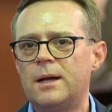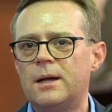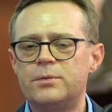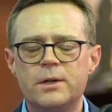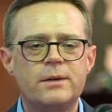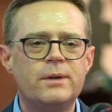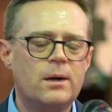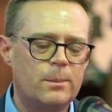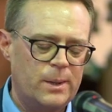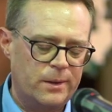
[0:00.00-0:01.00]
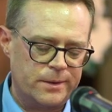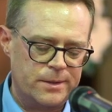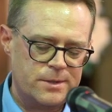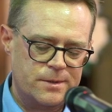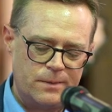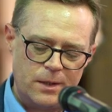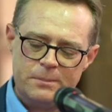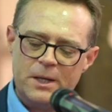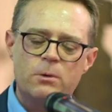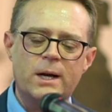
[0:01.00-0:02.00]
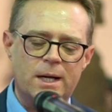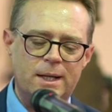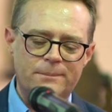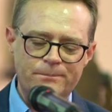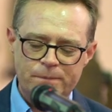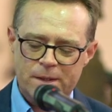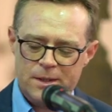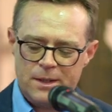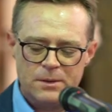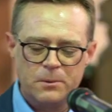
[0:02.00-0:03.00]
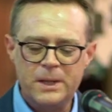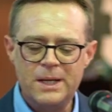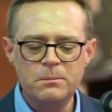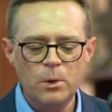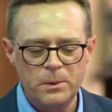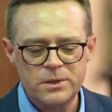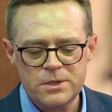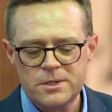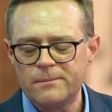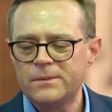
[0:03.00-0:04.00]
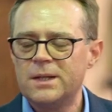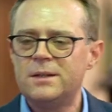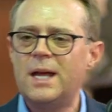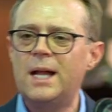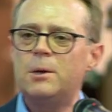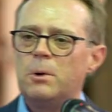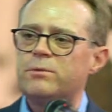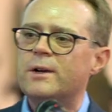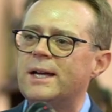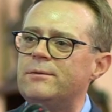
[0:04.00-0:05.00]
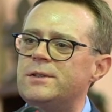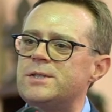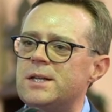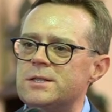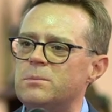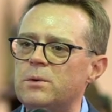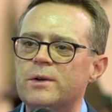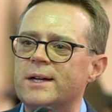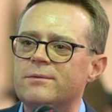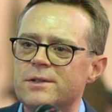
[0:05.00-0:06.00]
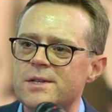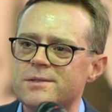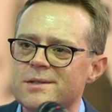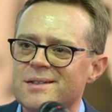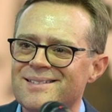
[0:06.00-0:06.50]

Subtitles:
and forgiving our parents. Now let me quickly, in the remaining moments, tell you what forgiveness is and what forgiveness isn't.